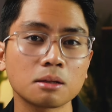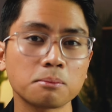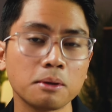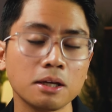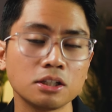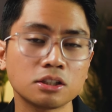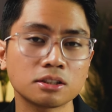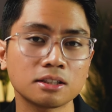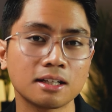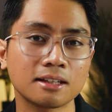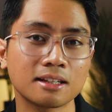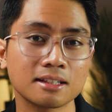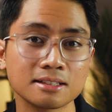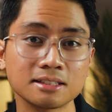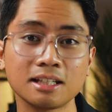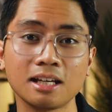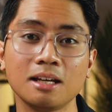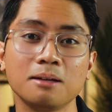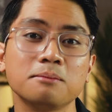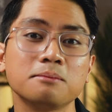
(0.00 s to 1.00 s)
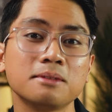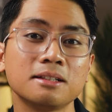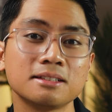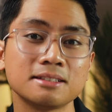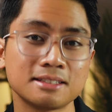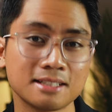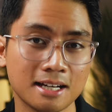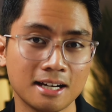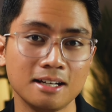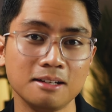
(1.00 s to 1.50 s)
the patient at the same
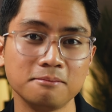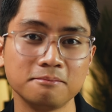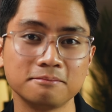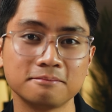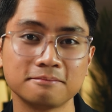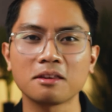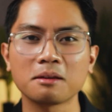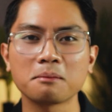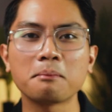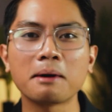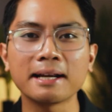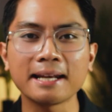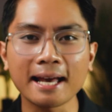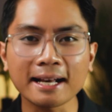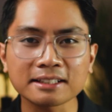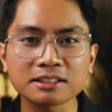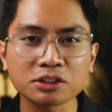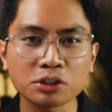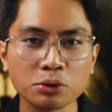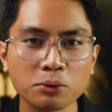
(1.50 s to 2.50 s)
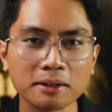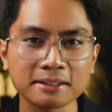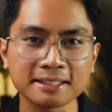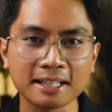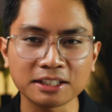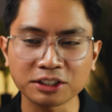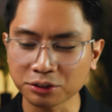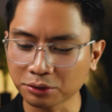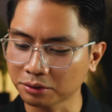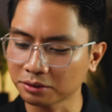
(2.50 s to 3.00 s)
time. My next two
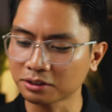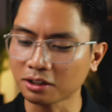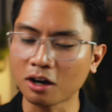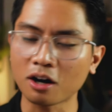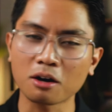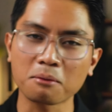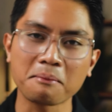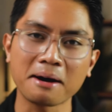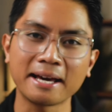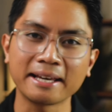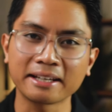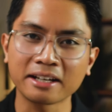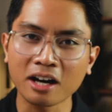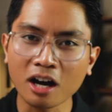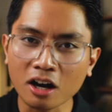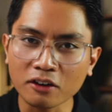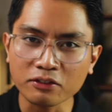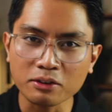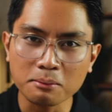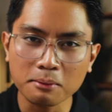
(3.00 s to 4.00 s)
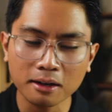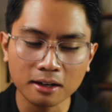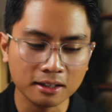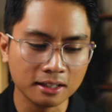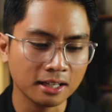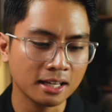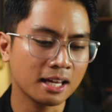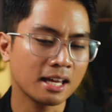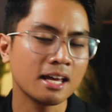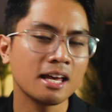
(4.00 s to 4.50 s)
essentials are my coffee
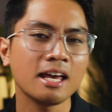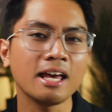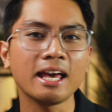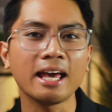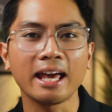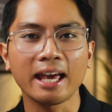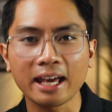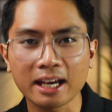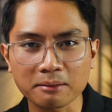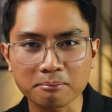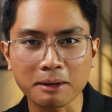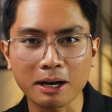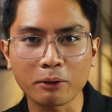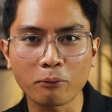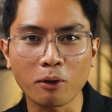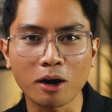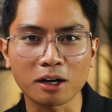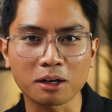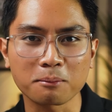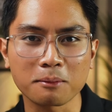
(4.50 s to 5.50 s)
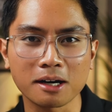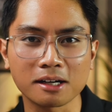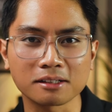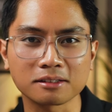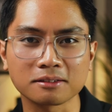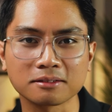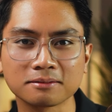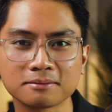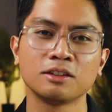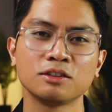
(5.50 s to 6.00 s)
mug and my water
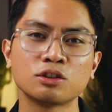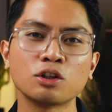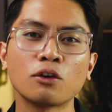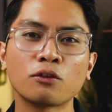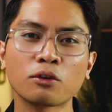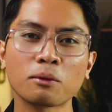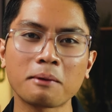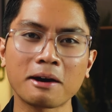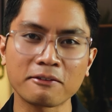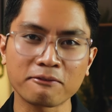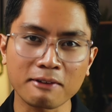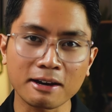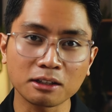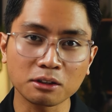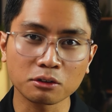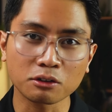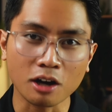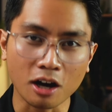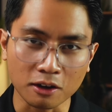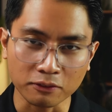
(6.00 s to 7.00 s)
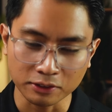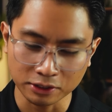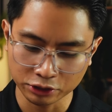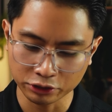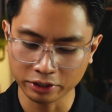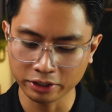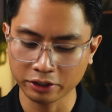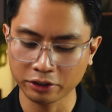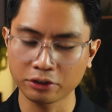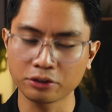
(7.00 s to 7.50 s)
bottle. So for my fellow coffee
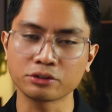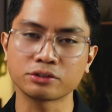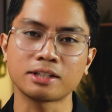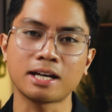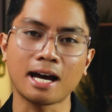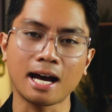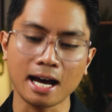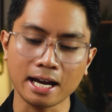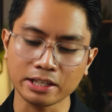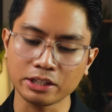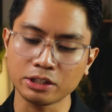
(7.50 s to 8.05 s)
drinkers, I